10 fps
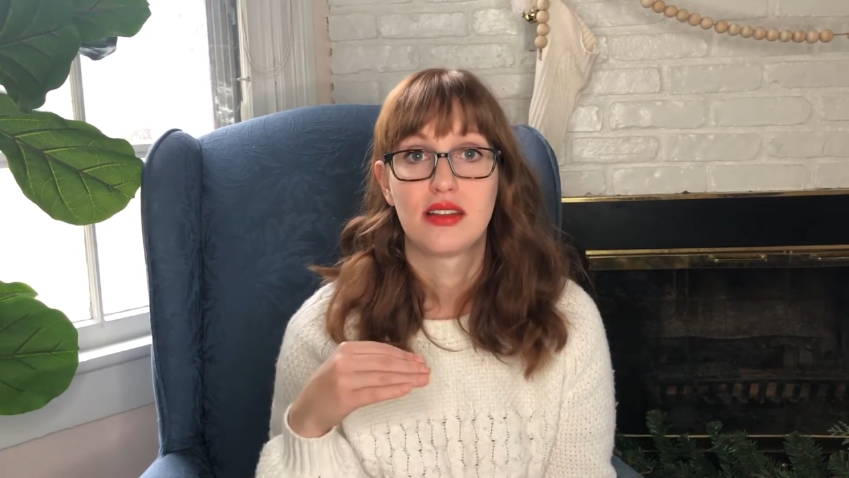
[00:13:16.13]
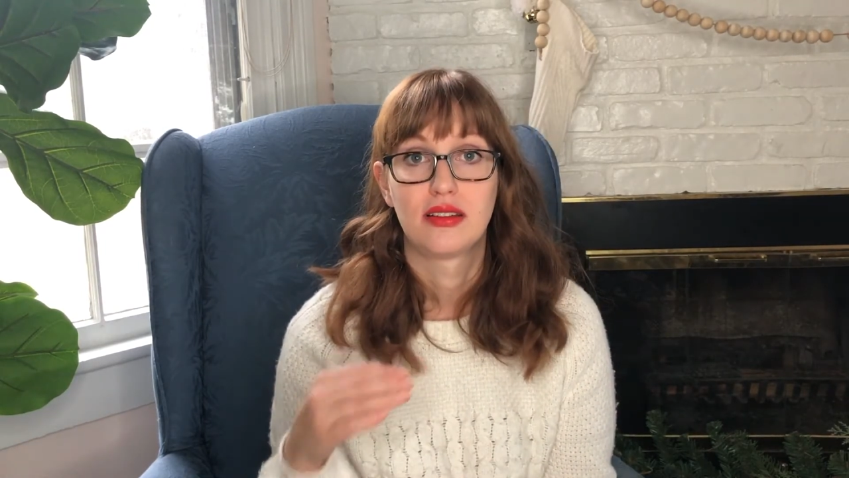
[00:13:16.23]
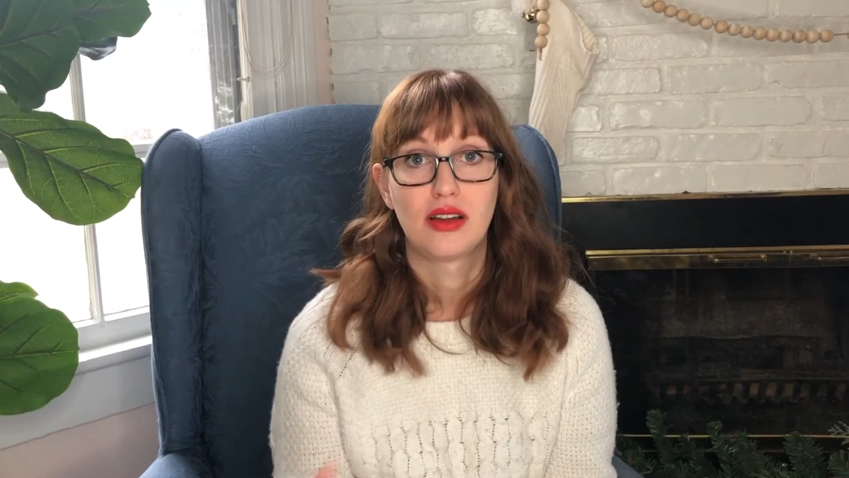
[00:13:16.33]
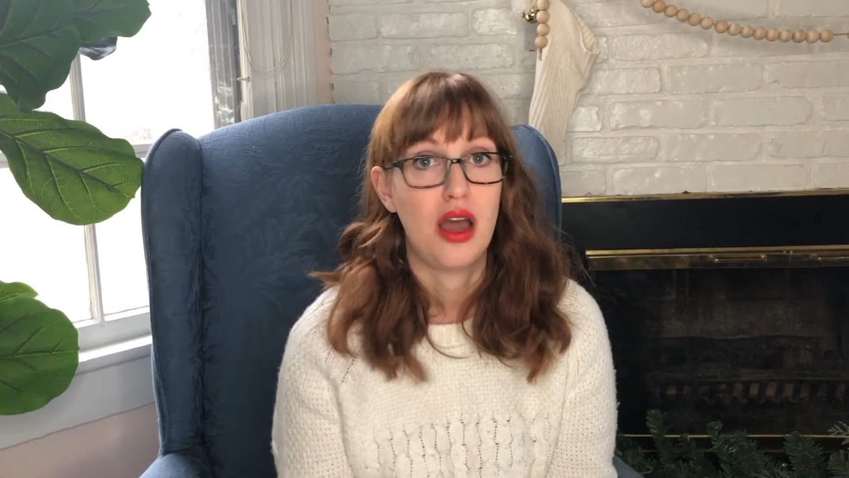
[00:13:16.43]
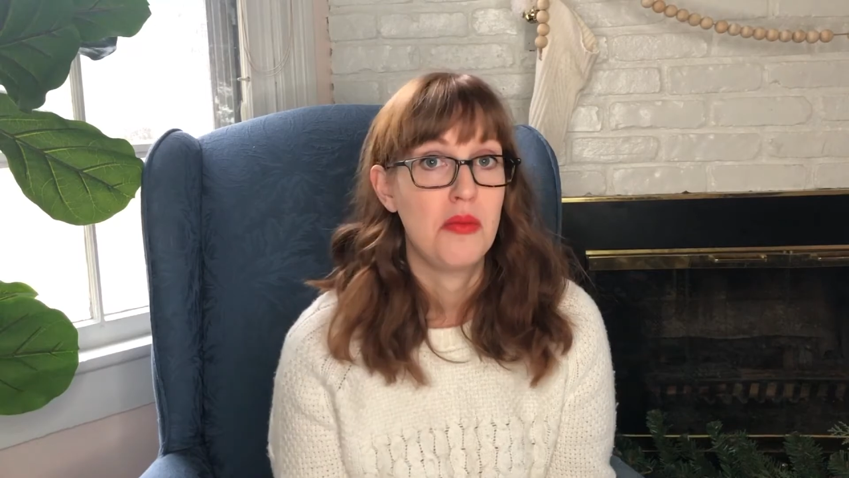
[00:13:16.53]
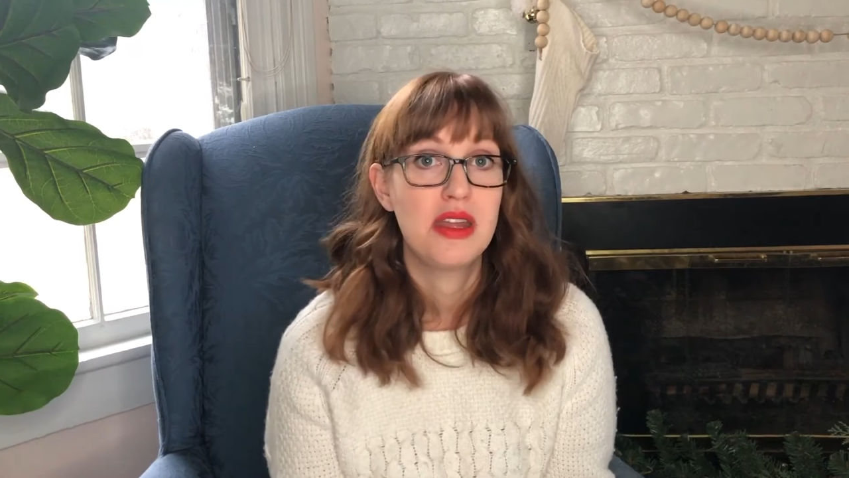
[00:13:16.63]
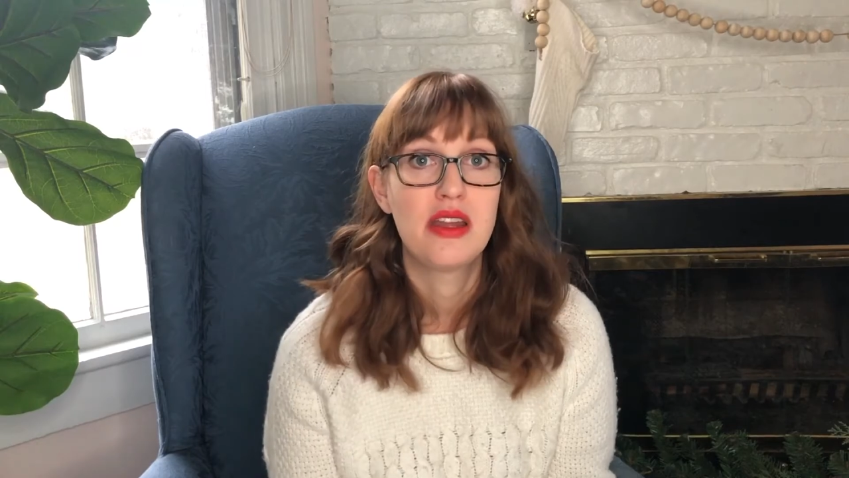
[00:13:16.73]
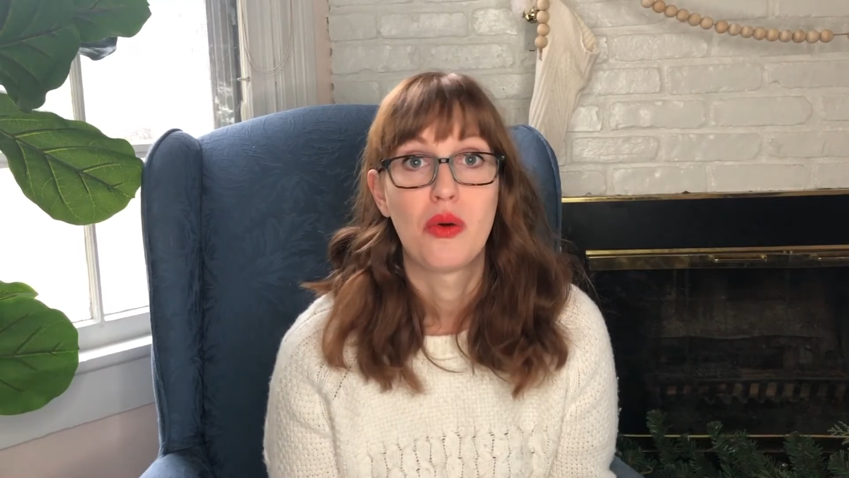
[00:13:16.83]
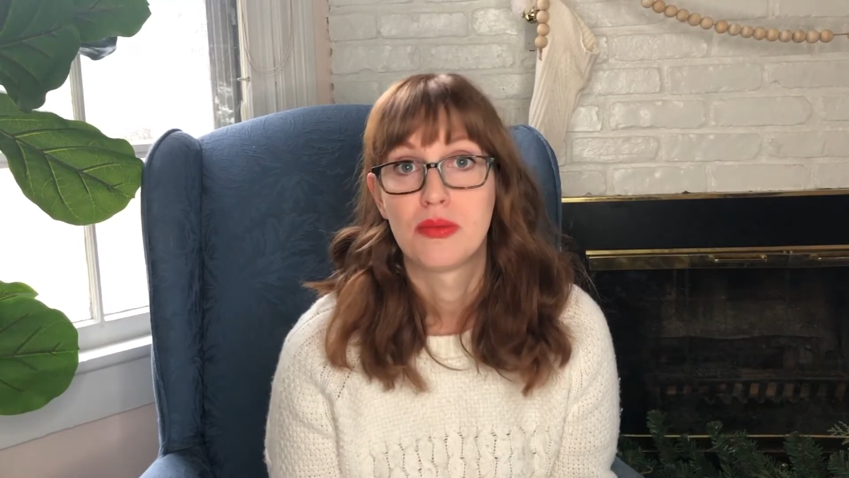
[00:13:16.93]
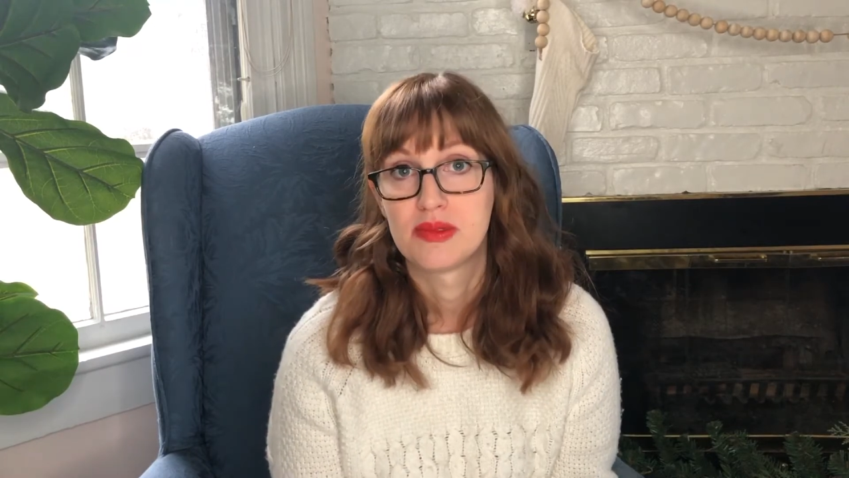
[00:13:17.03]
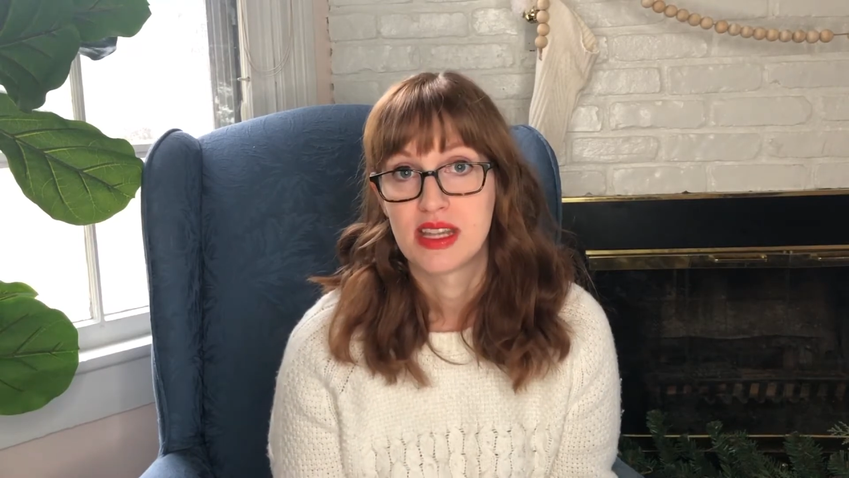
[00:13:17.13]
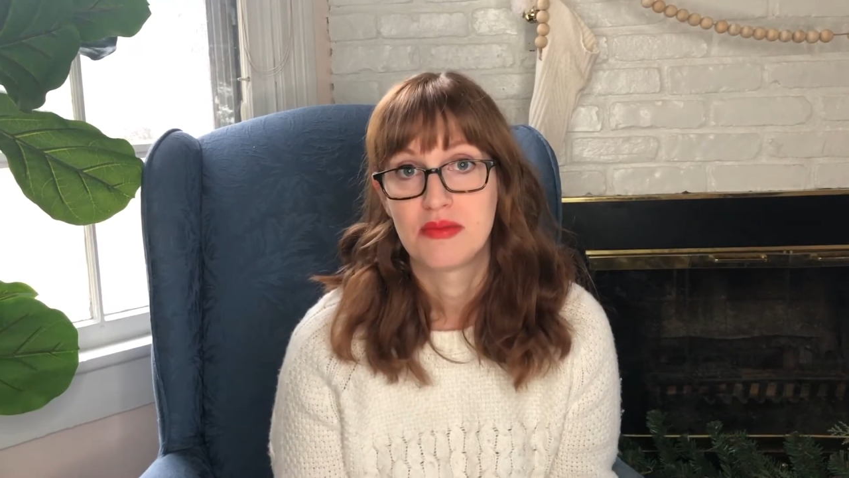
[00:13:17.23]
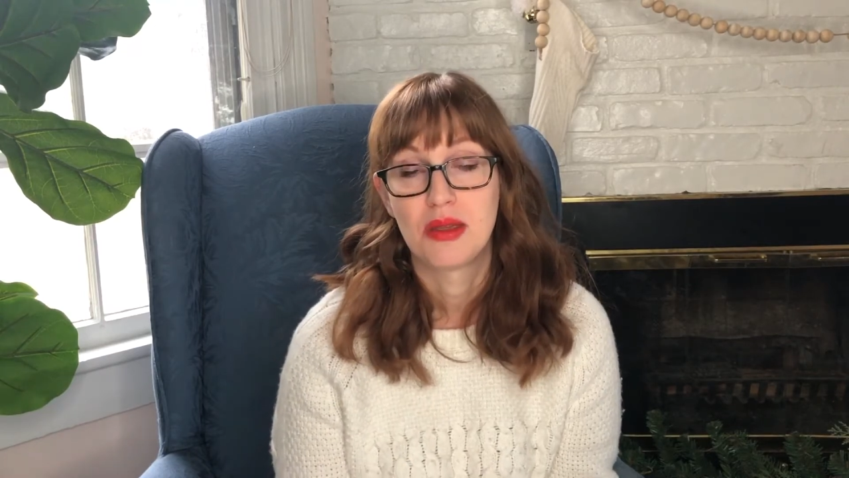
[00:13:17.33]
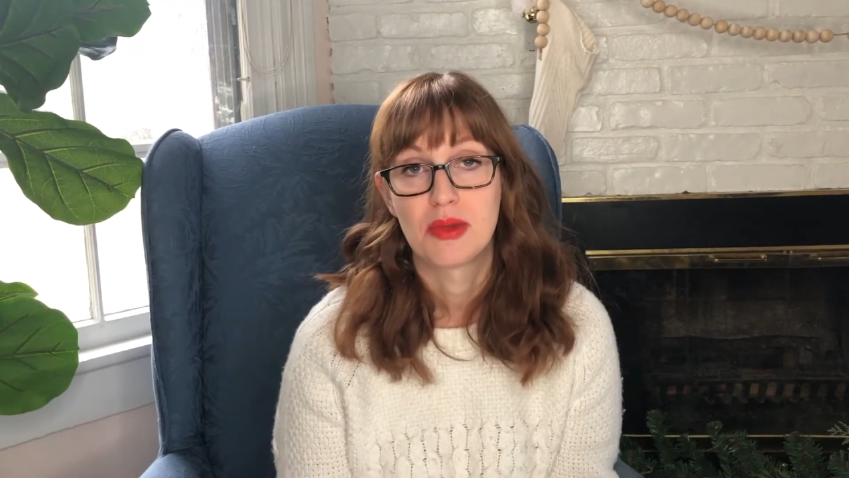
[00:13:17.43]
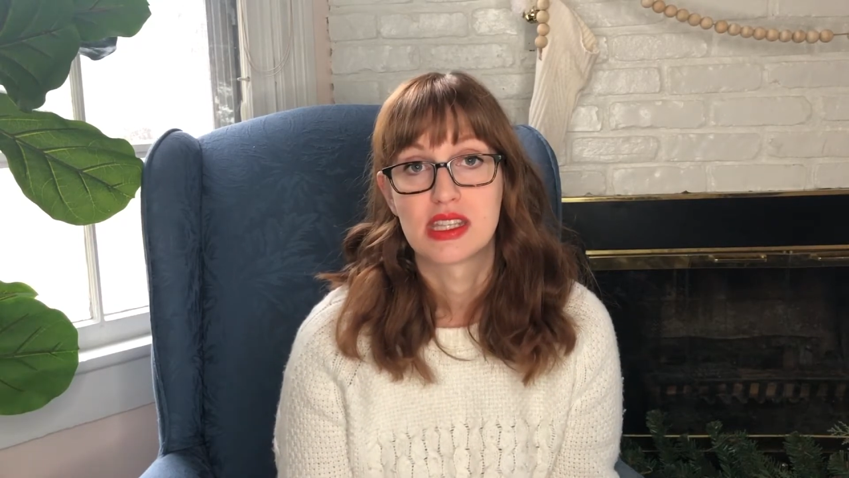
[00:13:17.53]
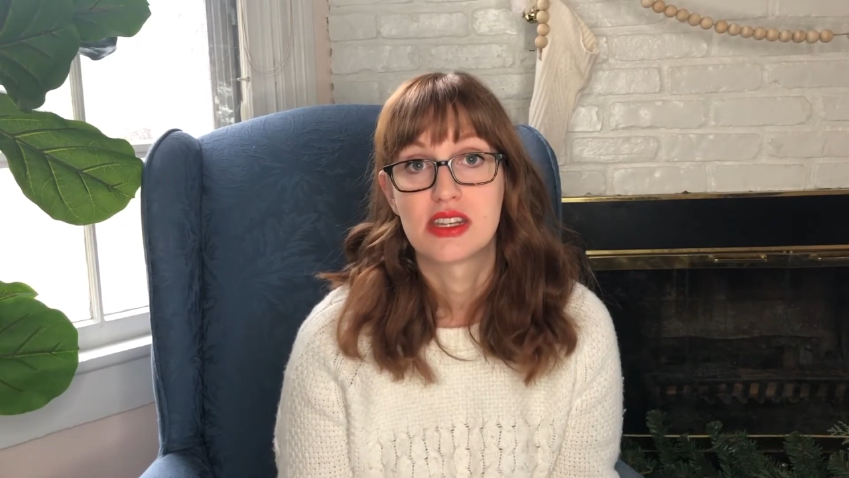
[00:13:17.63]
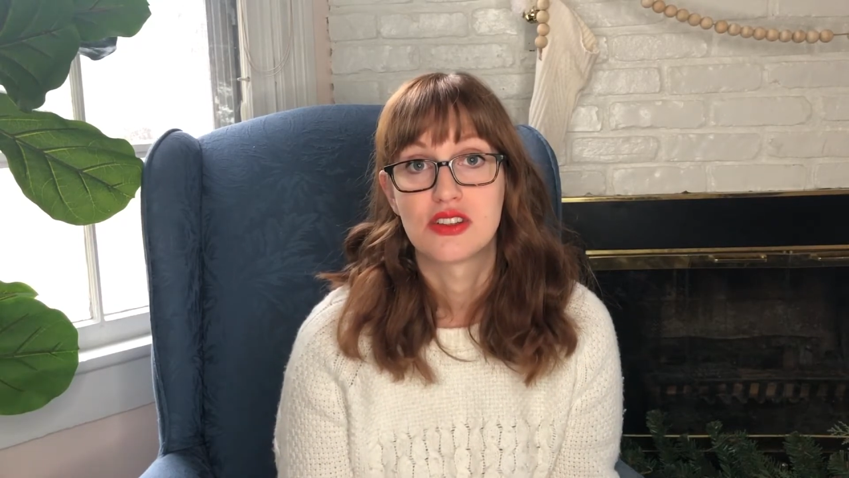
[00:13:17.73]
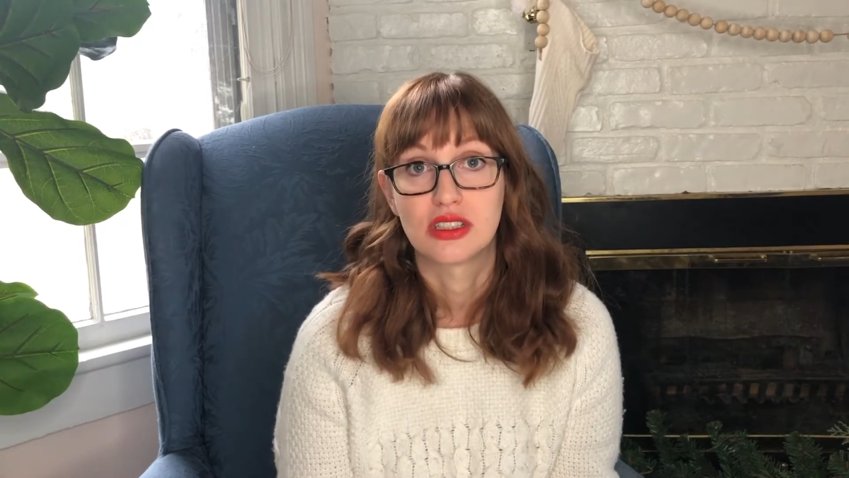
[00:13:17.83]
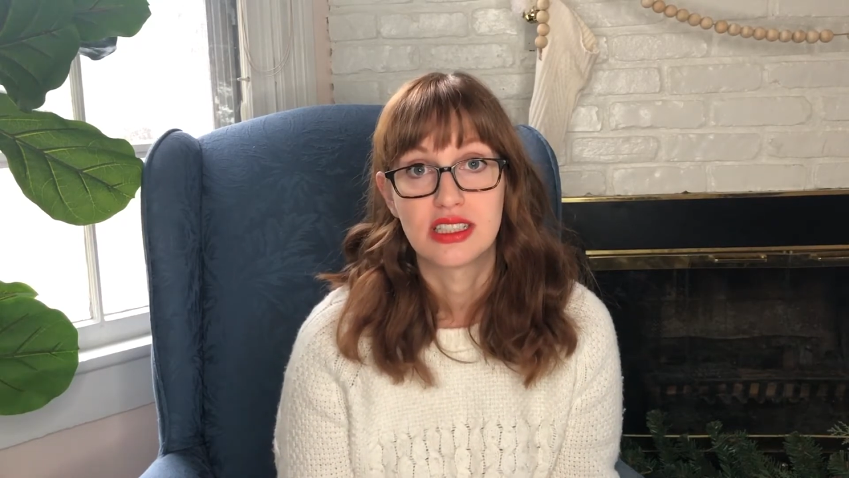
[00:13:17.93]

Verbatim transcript: comment or send me a message on